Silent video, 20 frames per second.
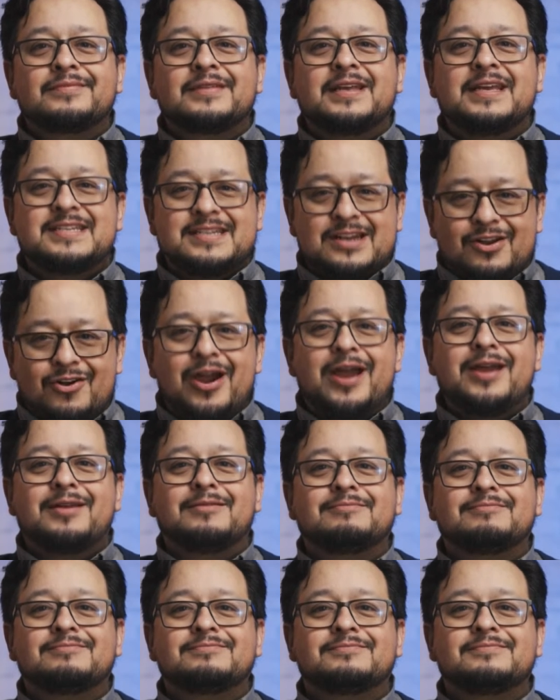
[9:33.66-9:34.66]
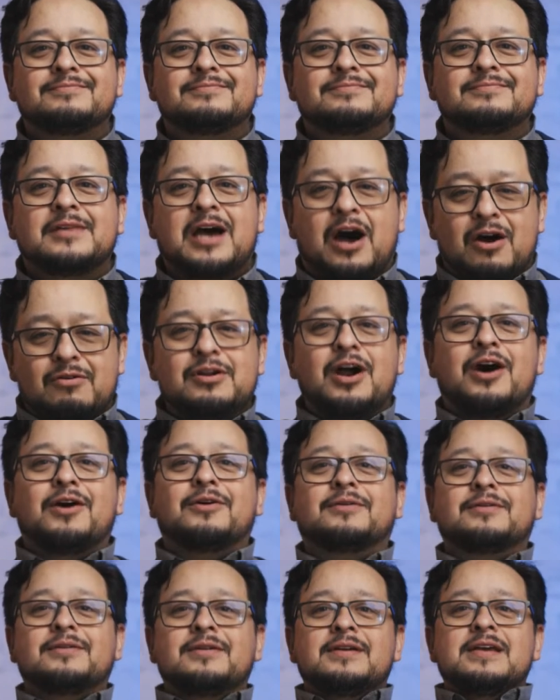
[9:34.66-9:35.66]
He said, All right, I'll go.
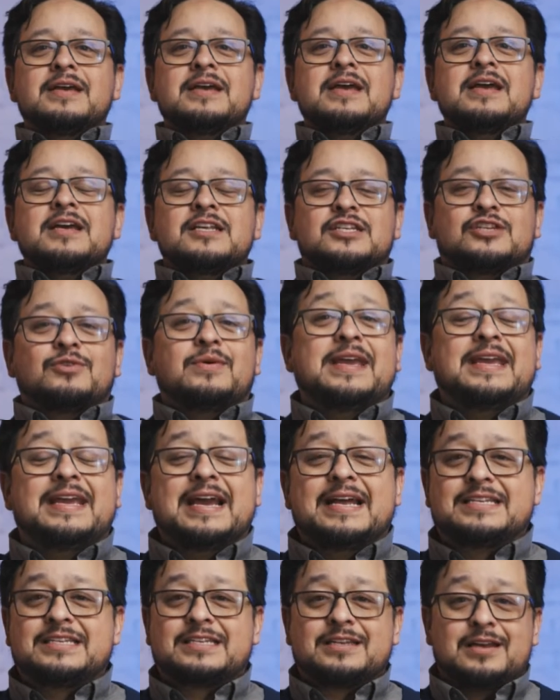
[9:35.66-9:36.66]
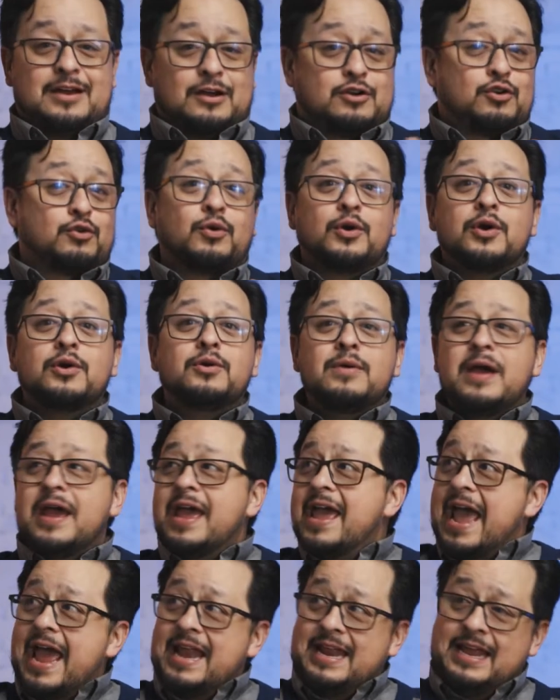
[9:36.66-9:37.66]
So he gets a crew
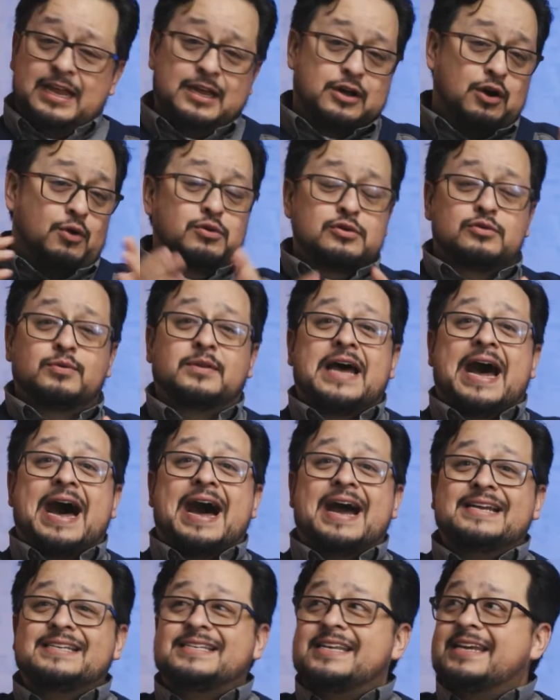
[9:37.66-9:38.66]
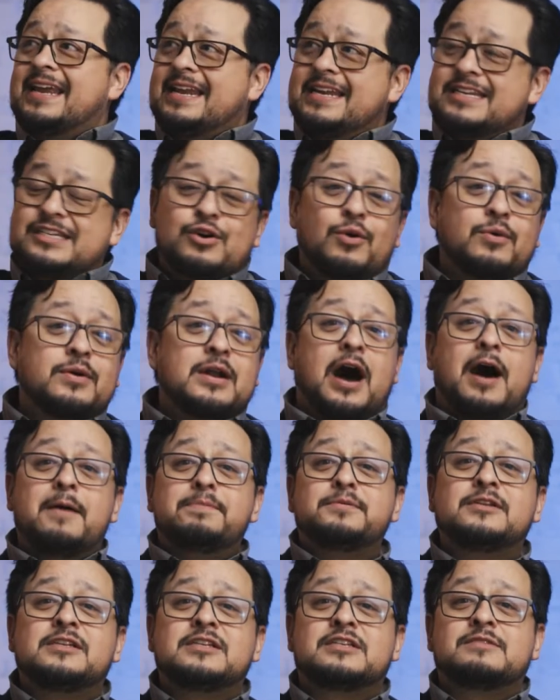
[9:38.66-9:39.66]
and he goes with Isaac and he's going up
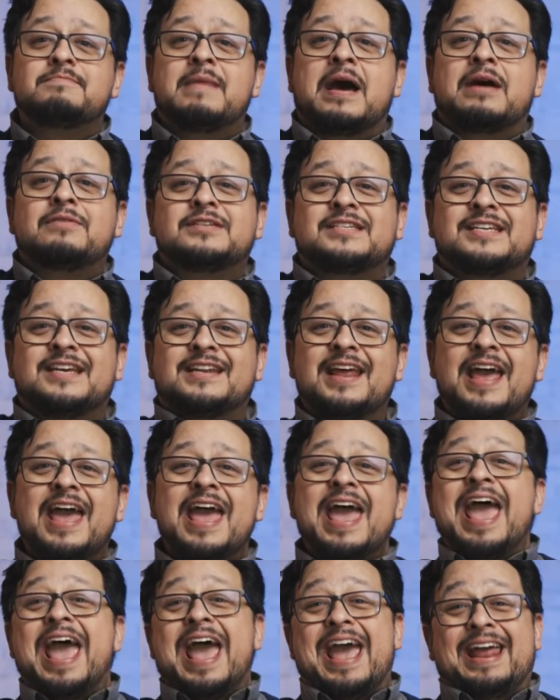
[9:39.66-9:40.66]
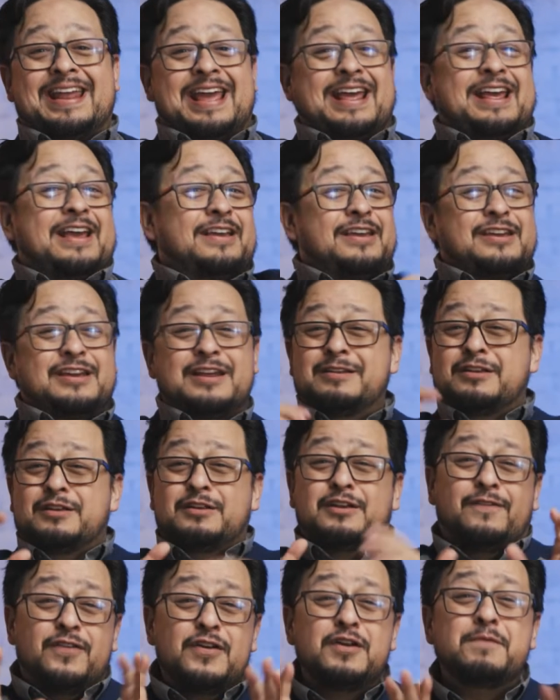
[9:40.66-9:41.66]
to this mountain. And it,
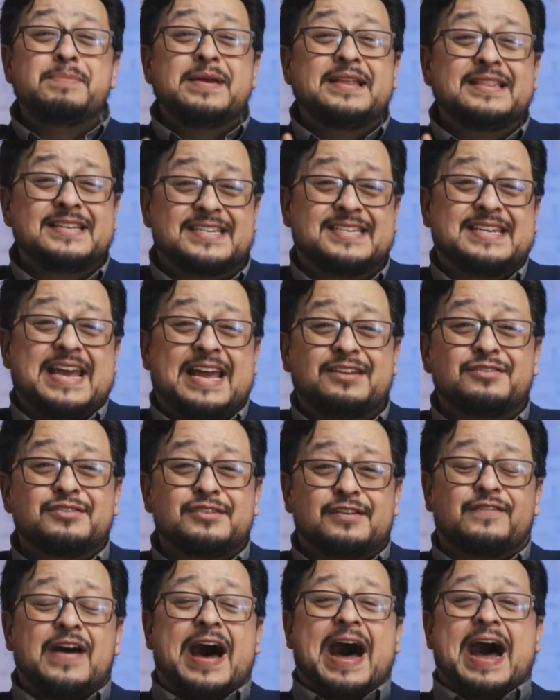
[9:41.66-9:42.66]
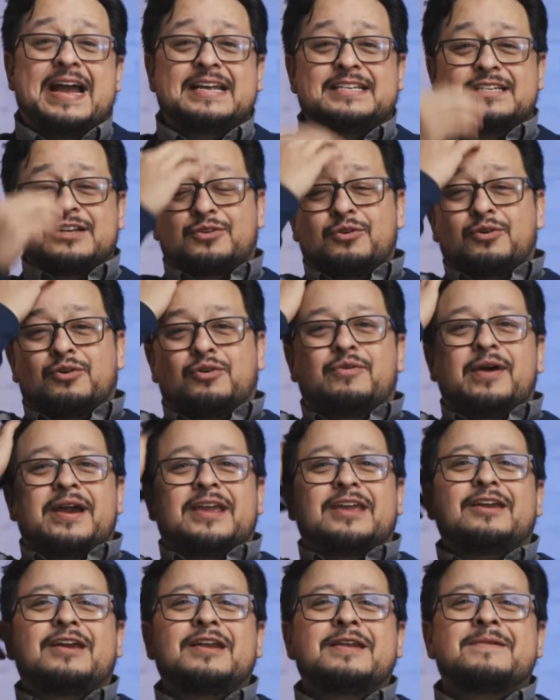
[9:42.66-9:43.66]
if you could be in the sandals of Isaac real quick,
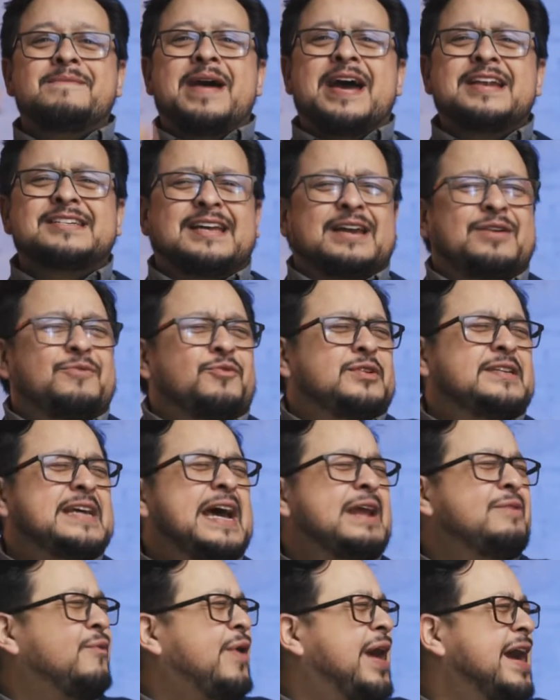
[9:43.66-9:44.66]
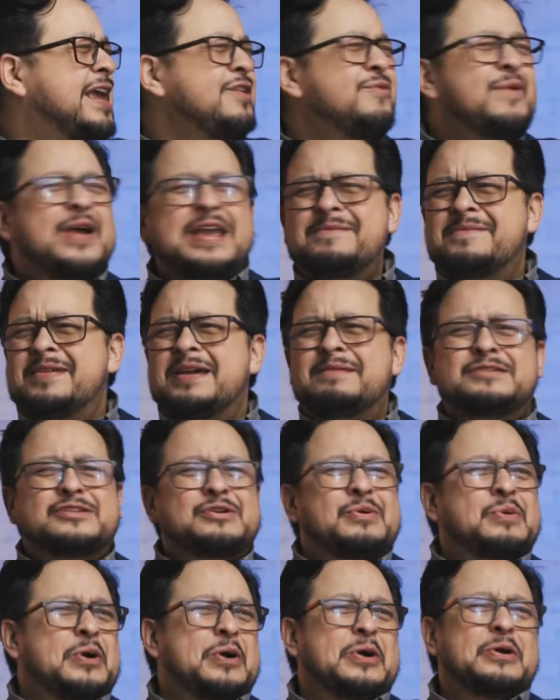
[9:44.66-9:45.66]
you can imagine, like, Dad, why are you waking me up
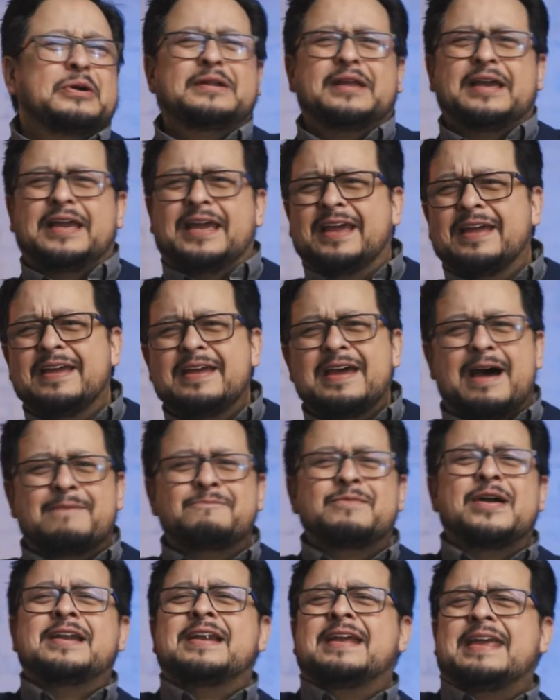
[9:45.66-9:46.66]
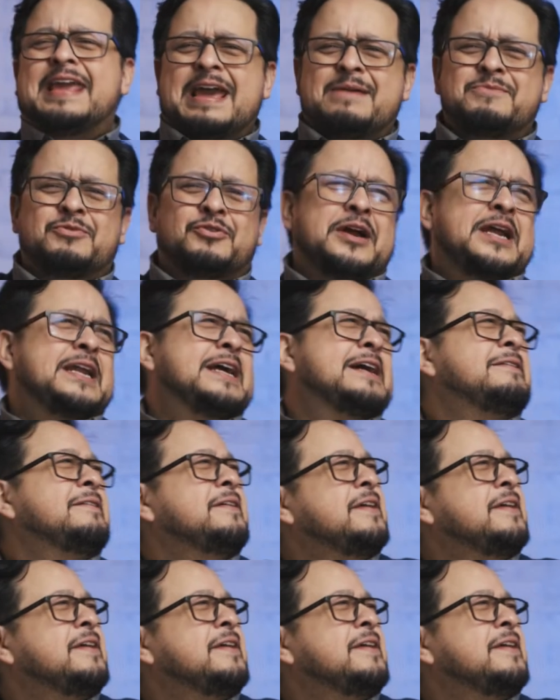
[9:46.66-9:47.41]
so early? I'm riding a camel right now.